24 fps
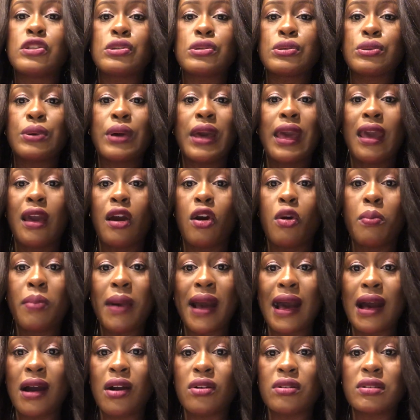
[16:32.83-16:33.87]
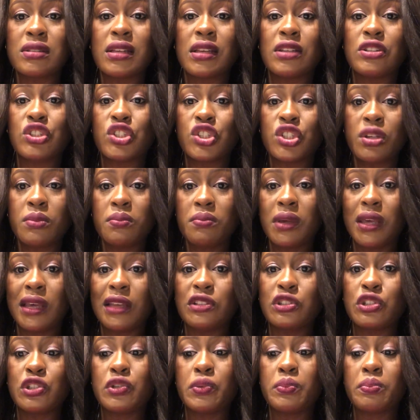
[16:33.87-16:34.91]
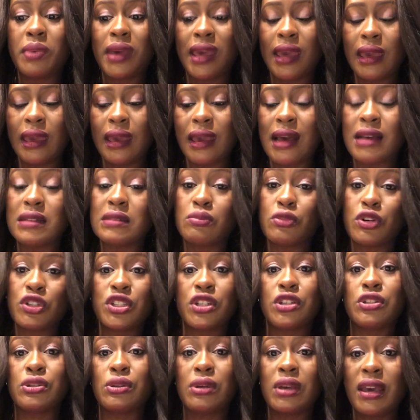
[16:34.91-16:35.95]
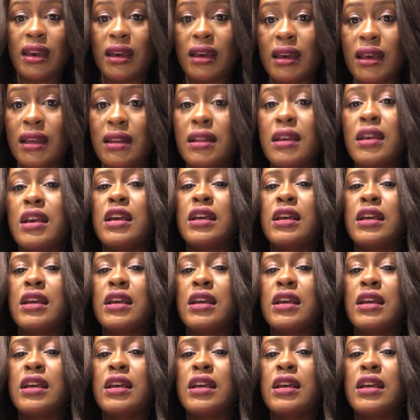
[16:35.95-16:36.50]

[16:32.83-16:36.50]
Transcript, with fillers: to help out and chip in to pay as much as you can.